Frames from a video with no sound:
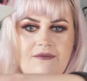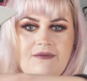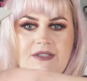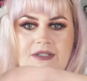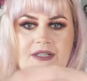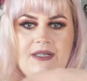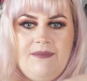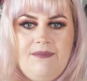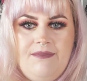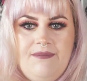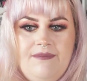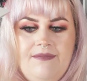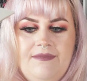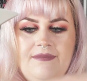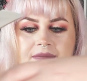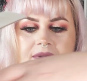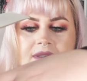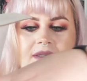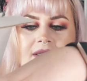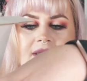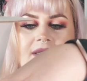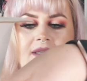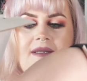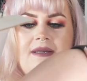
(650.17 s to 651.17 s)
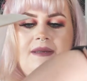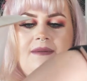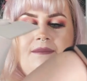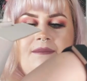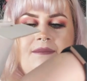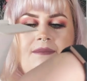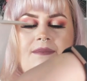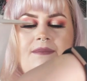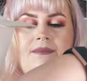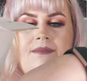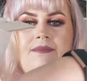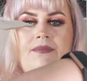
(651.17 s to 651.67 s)
I'm just going
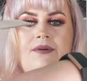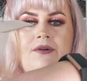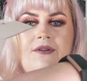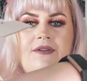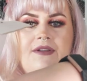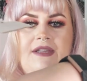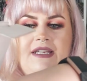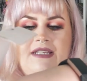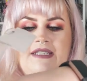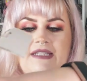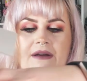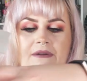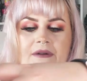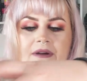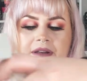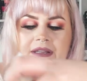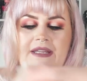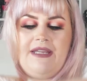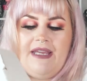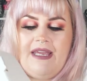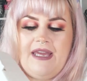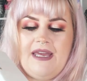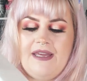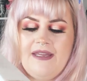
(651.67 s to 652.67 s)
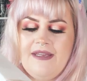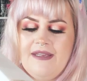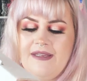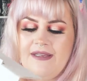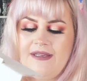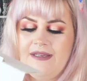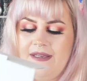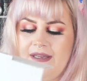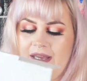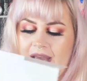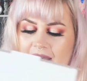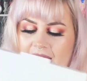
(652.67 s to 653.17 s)
to put these out on here.
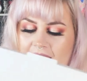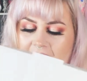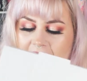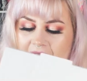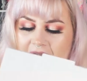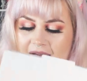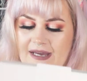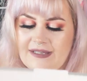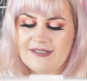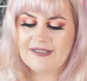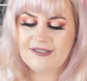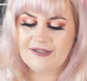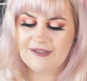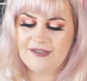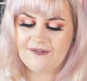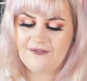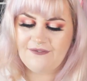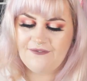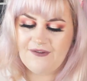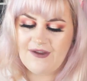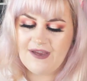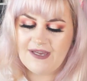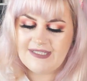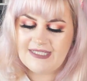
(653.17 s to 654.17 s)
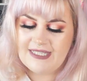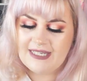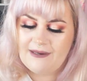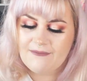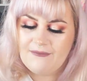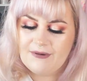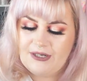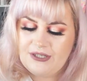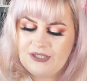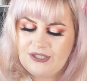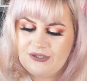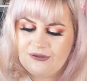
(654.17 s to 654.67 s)
Aha. So the first thing
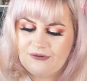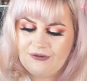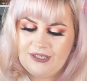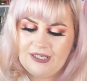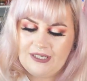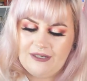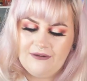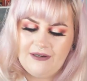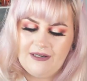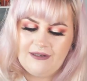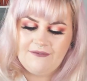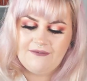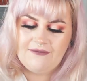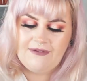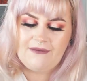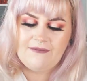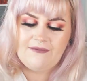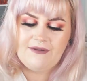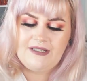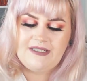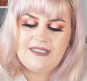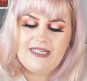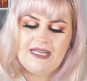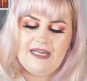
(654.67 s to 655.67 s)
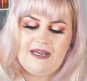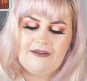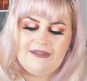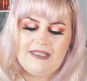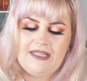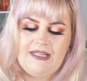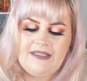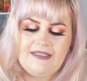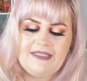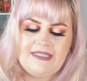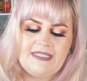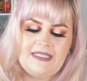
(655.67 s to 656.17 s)
I'm going to show you, and I'm going to take out
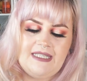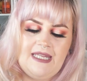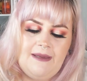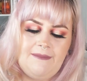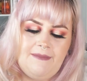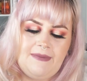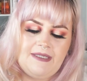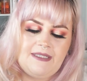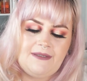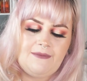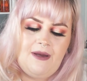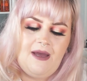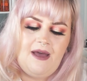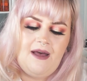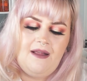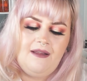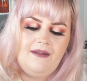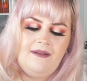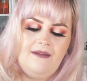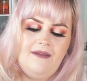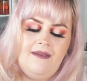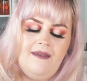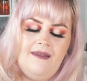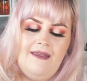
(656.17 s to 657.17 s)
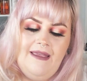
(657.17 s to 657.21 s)
the little slip as well.